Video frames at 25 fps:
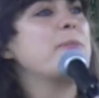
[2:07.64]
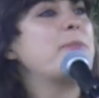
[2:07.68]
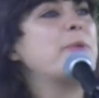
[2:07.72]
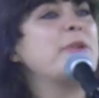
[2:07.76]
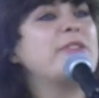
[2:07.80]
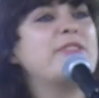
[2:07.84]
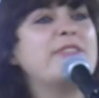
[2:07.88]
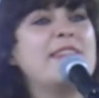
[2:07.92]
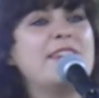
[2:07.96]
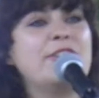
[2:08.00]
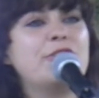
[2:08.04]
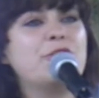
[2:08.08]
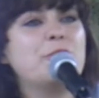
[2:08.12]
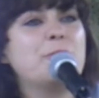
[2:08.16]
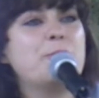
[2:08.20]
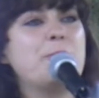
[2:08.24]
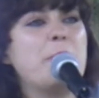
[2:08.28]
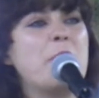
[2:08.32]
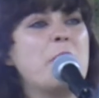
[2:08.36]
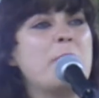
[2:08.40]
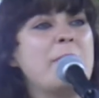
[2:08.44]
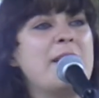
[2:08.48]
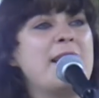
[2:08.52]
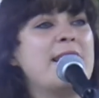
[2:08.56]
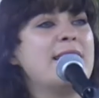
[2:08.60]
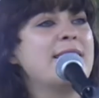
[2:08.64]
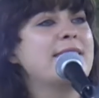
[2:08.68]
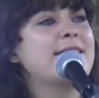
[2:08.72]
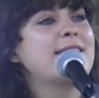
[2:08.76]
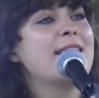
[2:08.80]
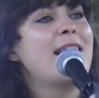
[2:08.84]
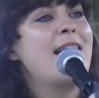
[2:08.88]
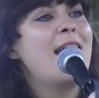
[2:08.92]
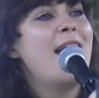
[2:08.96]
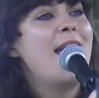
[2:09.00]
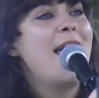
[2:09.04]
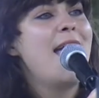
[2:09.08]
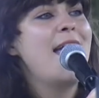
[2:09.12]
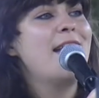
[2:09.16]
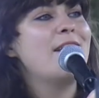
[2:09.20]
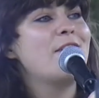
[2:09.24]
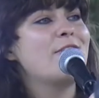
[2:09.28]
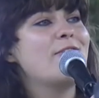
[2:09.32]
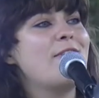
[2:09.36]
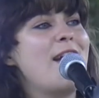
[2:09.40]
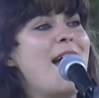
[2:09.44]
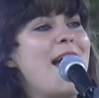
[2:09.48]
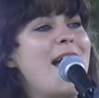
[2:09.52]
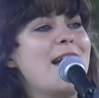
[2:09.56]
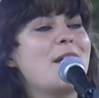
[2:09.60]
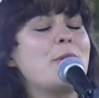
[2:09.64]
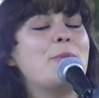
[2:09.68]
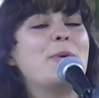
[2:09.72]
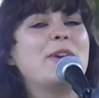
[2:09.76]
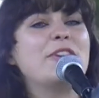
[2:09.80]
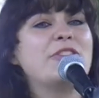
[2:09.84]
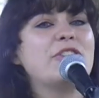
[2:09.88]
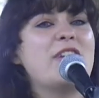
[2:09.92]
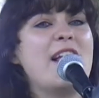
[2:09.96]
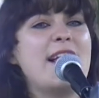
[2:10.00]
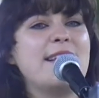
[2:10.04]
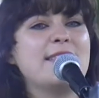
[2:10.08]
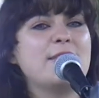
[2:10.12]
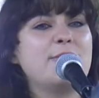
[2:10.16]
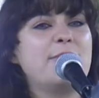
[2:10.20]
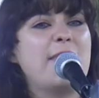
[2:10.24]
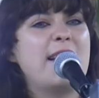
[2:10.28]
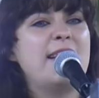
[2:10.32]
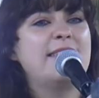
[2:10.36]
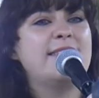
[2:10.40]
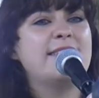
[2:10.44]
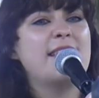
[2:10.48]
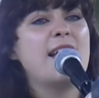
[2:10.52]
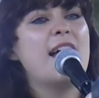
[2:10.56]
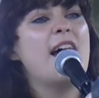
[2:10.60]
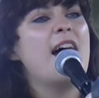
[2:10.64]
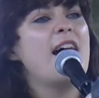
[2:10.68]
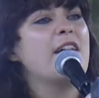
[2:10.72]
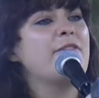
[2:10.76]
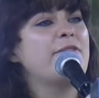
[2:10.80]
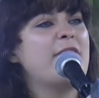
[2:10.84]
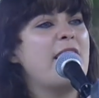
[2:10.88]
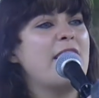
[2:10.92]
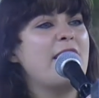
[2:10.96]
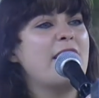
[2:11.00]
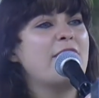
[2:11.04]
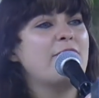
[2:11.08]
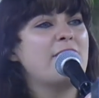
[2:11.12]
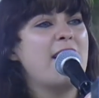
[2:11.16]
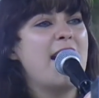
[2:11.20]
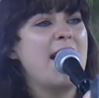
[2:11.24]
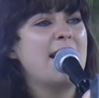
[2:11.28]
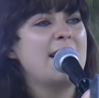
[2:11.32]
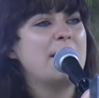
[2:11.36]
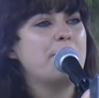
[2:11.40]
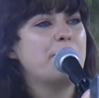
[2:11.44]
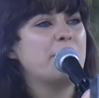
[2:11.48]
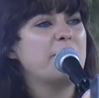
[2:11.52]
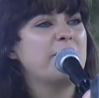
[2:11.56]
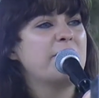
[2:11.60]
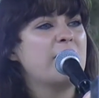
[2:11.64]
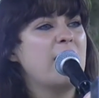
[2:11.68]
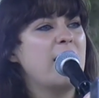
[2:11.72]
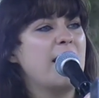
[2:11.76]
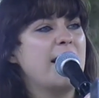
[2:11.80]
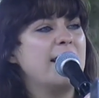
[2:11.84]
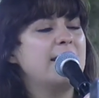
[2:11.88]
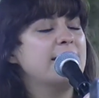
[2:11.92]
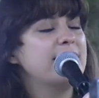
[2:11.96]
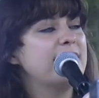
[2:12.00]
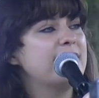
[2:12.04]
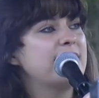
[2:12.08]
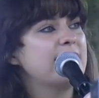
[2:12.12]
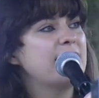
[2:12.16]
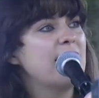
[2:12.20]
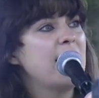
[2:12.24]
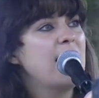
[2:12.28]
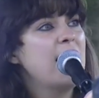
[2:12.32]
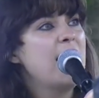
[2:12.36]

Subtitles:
precision bombings in Iraq, which let's face it, are very rarely precise,